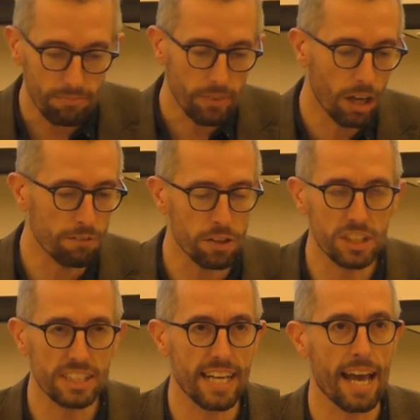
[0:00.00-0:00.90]

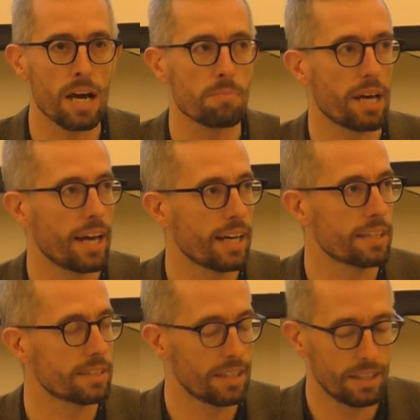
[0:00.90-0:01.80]
first stab
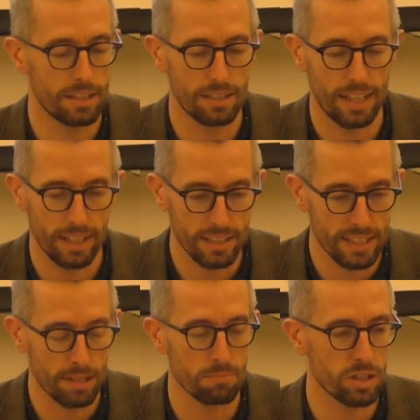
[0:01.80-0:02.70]
at uh, an
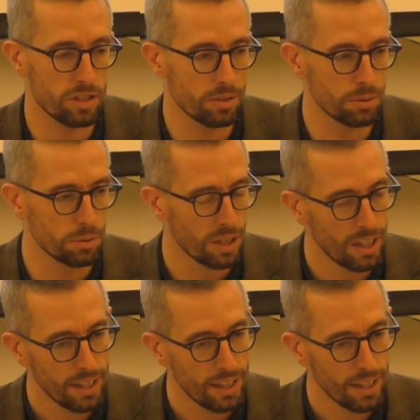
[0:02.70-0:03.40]
attempt to